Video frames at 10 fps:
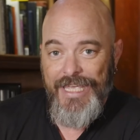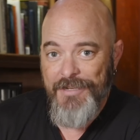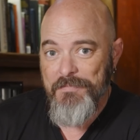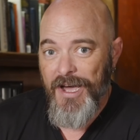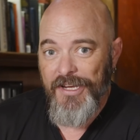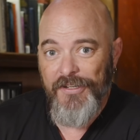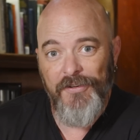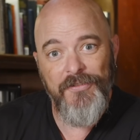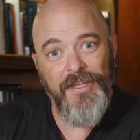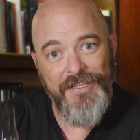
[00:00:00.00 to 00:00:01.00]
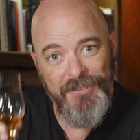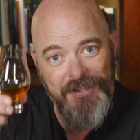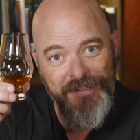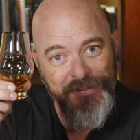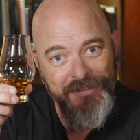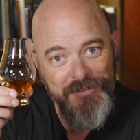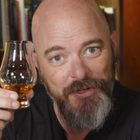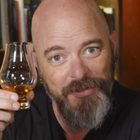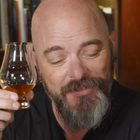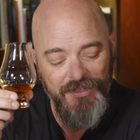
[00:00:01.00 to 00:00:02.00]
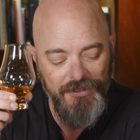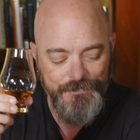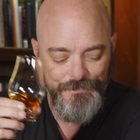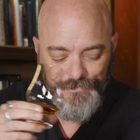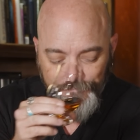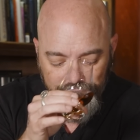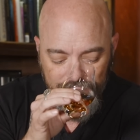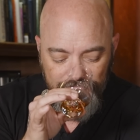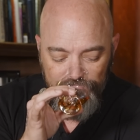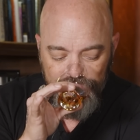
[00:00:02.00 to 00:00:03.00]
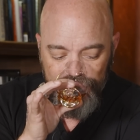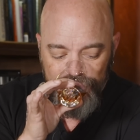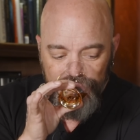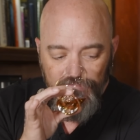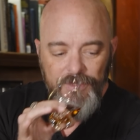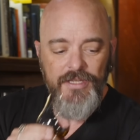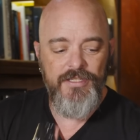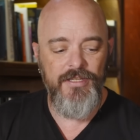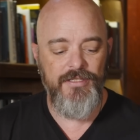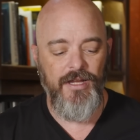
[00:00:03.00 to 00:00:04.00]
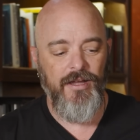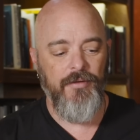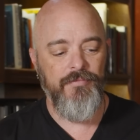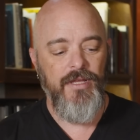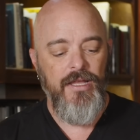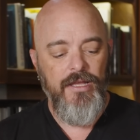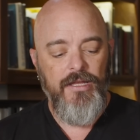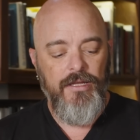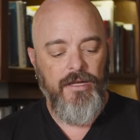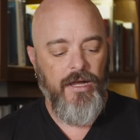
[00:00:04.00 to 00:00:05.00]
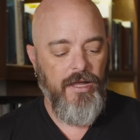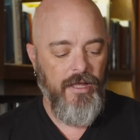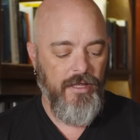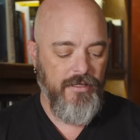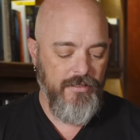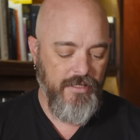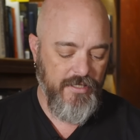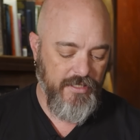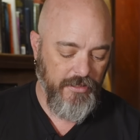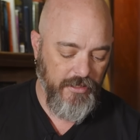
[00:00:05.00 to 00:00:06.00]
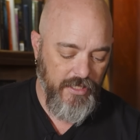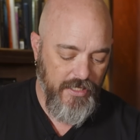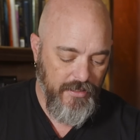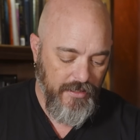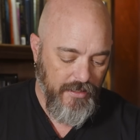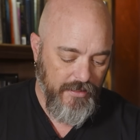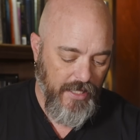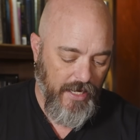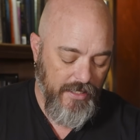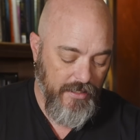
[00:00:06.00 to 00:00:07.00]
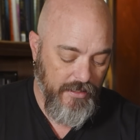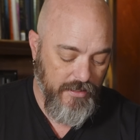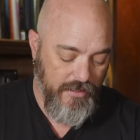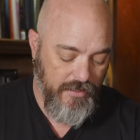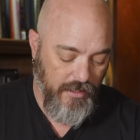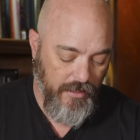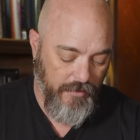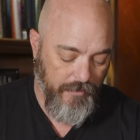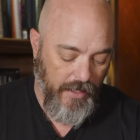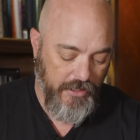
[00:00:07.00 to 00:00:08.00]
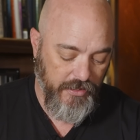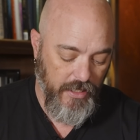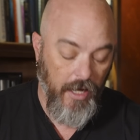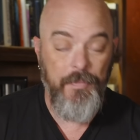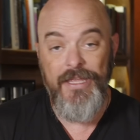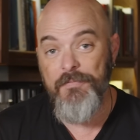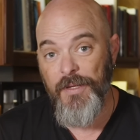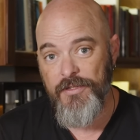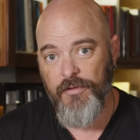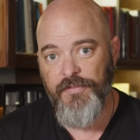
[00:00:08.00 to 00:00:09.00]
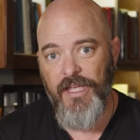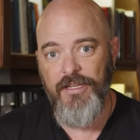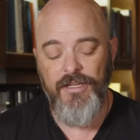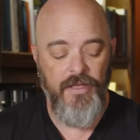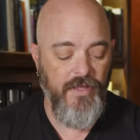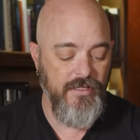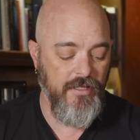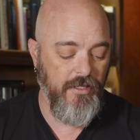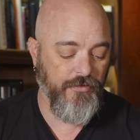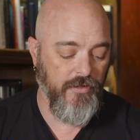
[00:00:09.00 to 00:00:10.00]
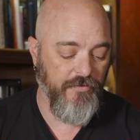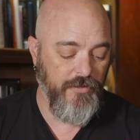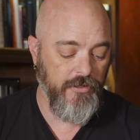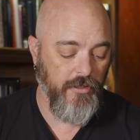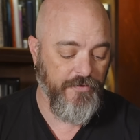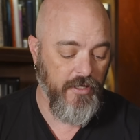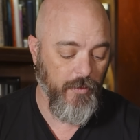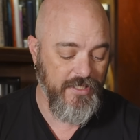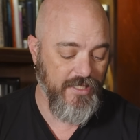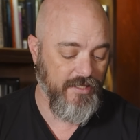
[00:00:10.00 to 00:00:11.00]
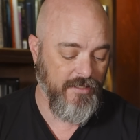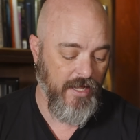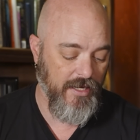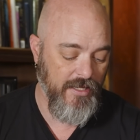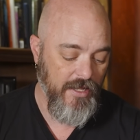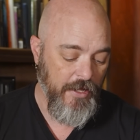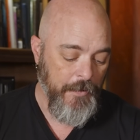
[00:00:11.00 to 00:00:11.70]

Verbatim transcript: Ken Myers. Thank you, Ken. Cheers to you. This is a distillery that is actually up in Pennsylvania, and they did this for the Philadelphia Whiskey Society.